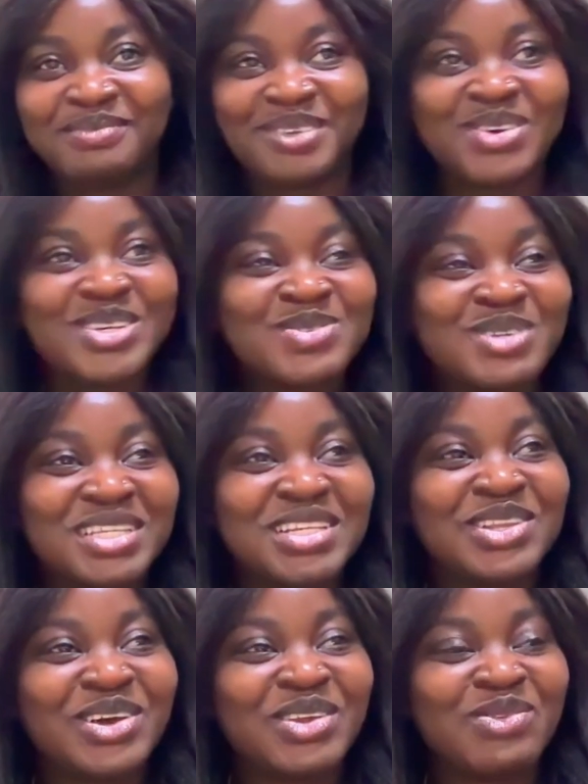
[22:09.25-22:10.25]
Because we did
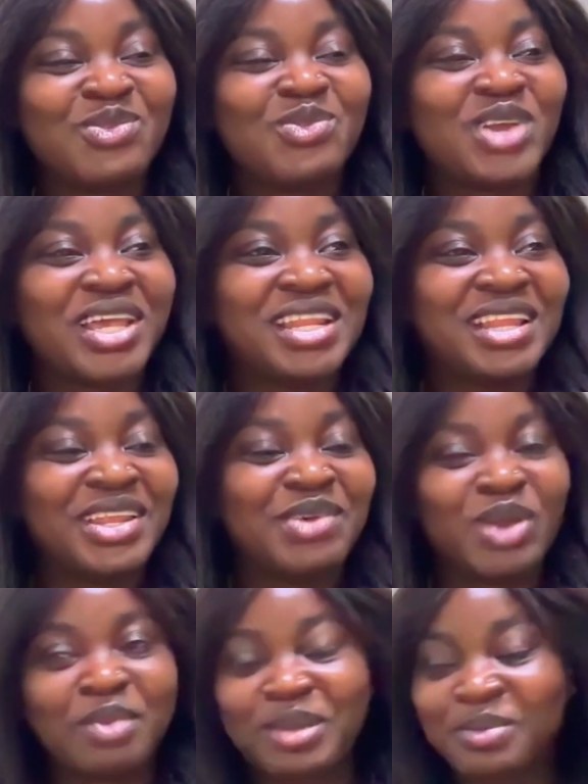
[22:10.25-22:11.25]
not write any
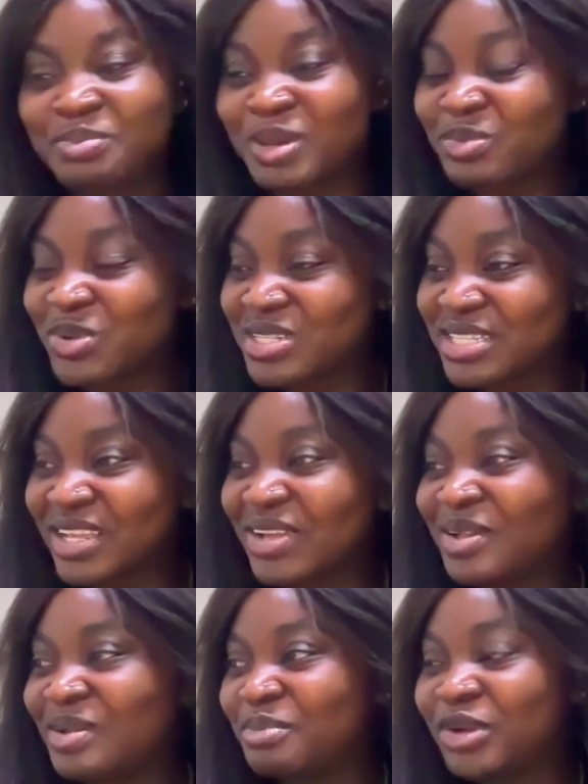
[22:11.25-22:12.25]
white papers,
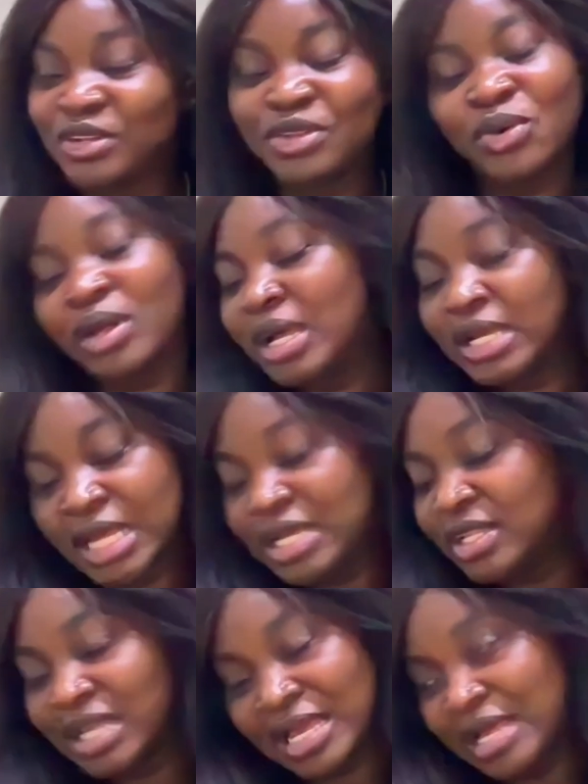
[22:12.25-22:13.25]
but no,
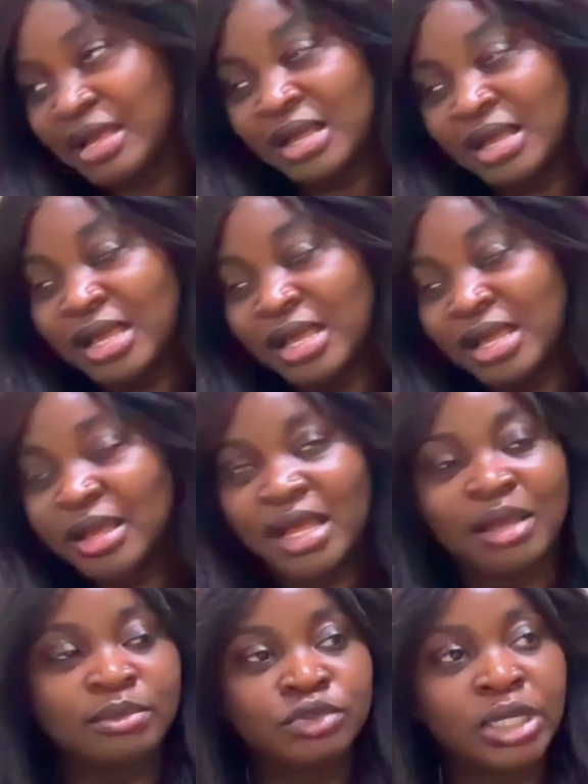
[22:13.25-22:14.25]

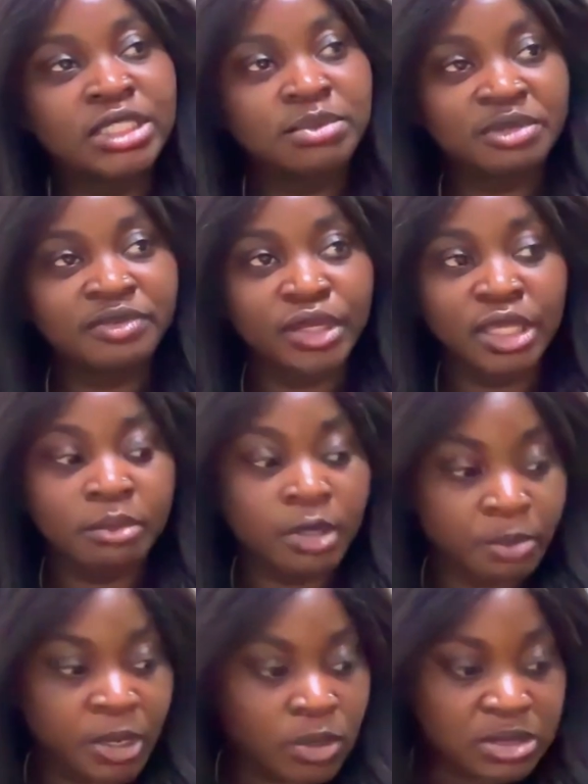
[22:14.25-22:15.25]
I'm trying to be funny, but
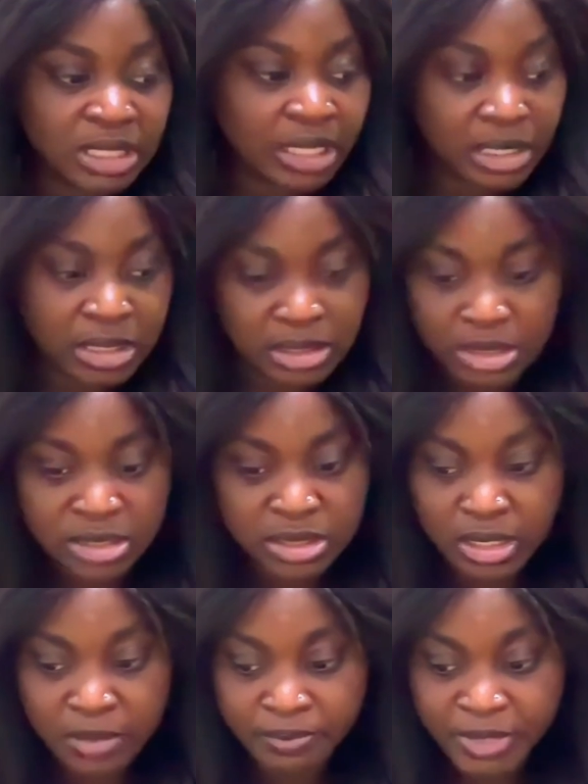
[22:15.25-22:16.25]
because again, it's
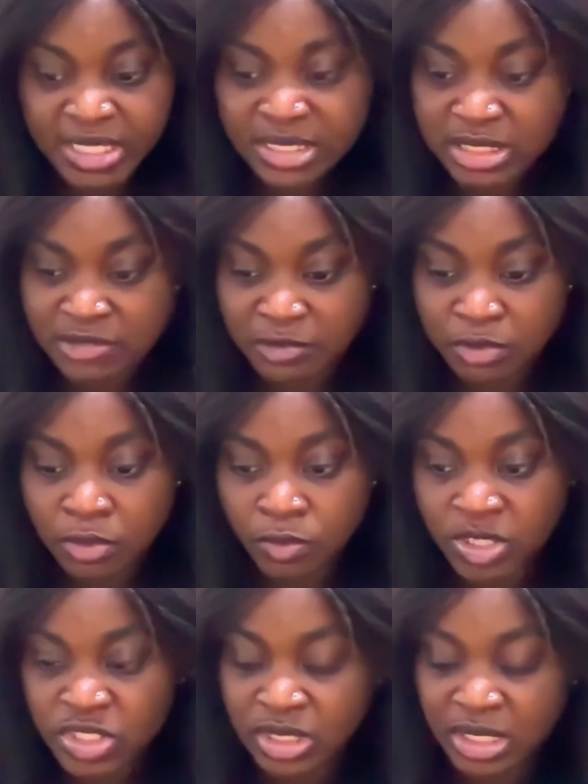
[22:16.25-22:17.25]
a difficult
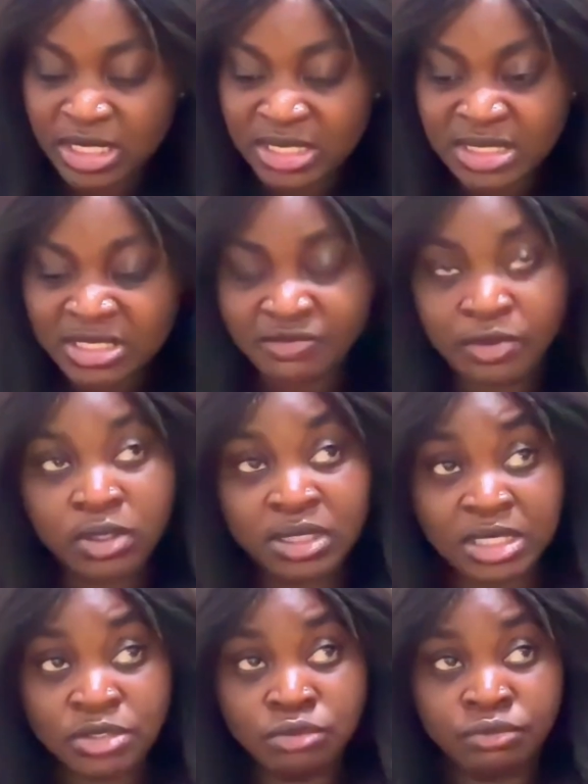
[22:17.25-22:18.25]
question, and it's a difficult
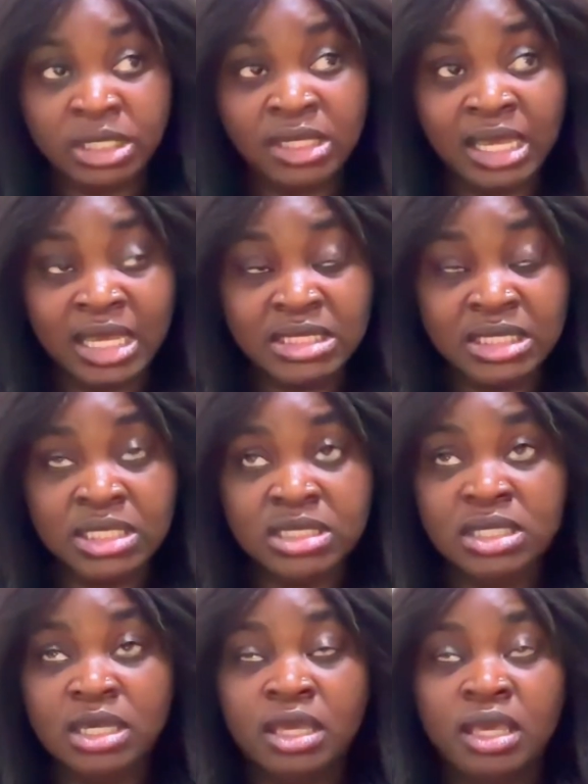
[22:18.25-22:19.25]
test to realize, and
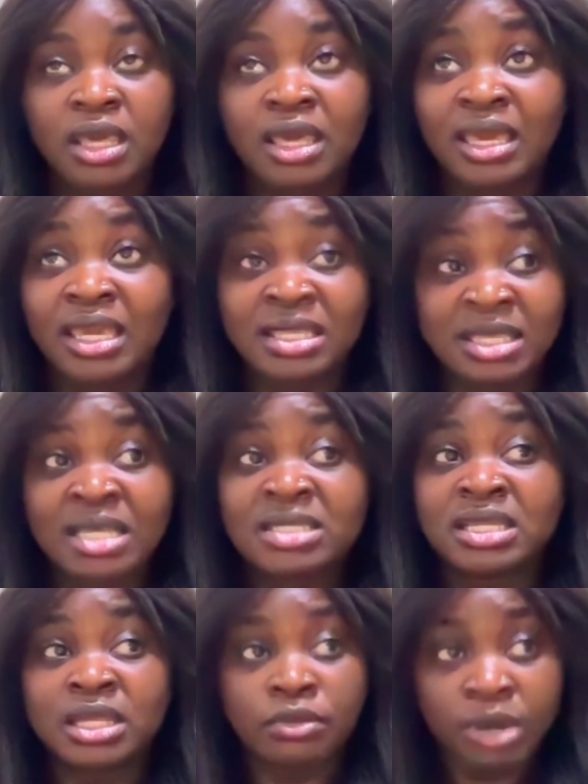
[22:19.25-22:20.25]
it takes
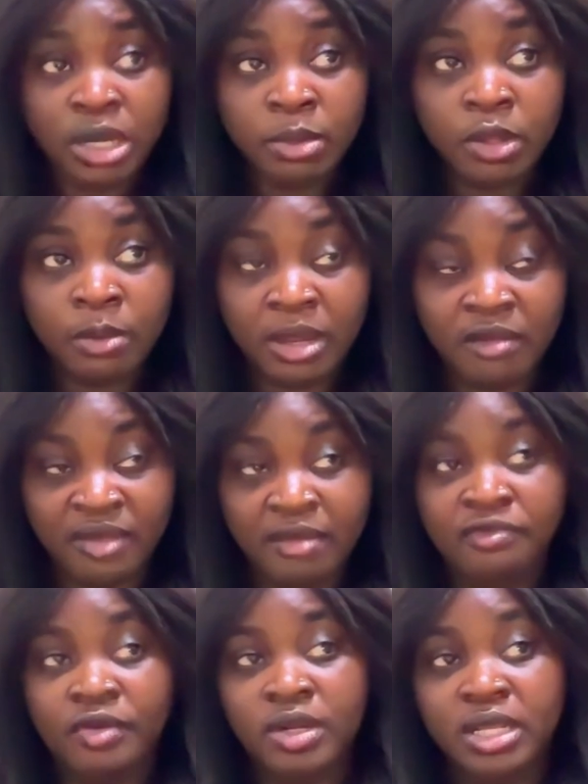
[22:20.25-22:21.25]
an incredible amount of effort.